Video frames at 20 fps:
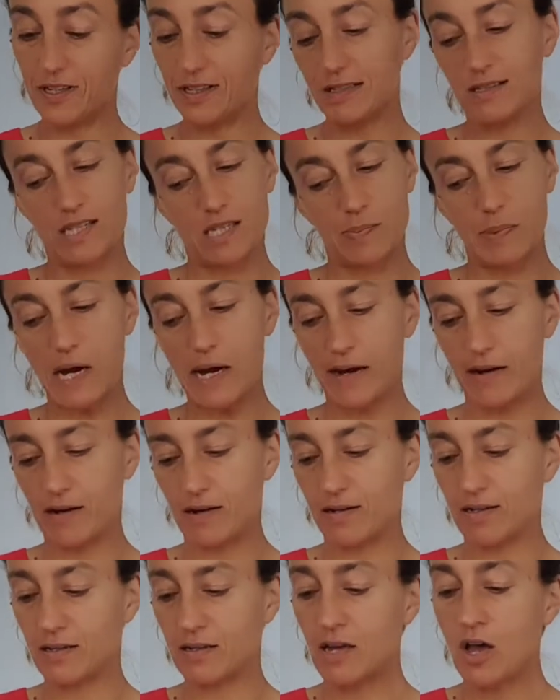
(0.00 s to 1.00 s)

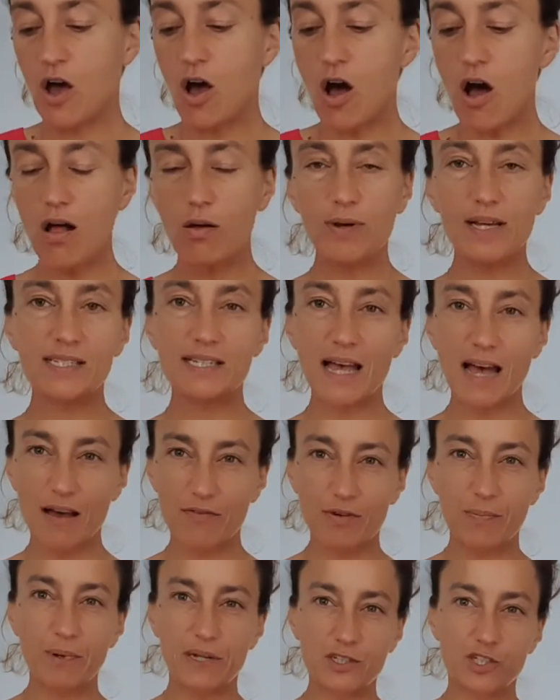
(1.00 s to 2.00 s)
inspired. Always have
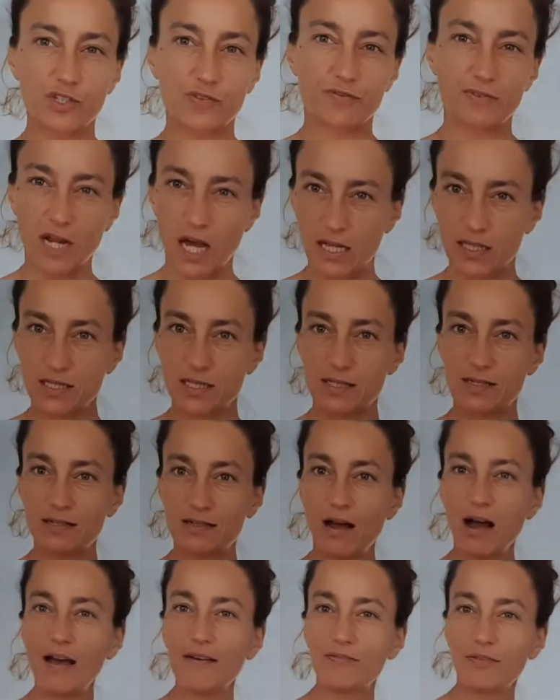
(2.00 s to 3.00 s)
a bunch of nuts.
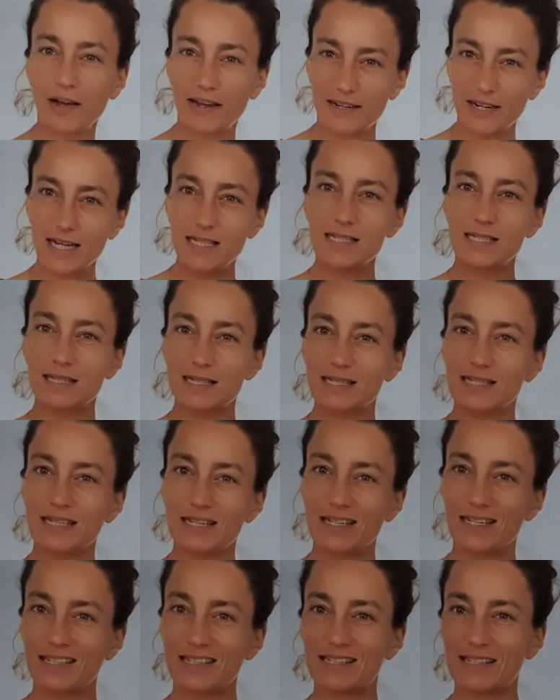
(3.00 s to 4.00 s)
I find nuts and
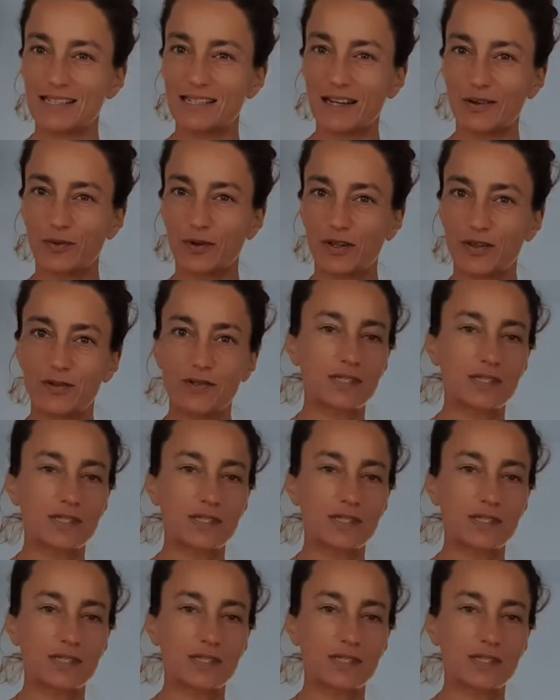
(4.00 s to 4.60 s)
seeds, it's like one of those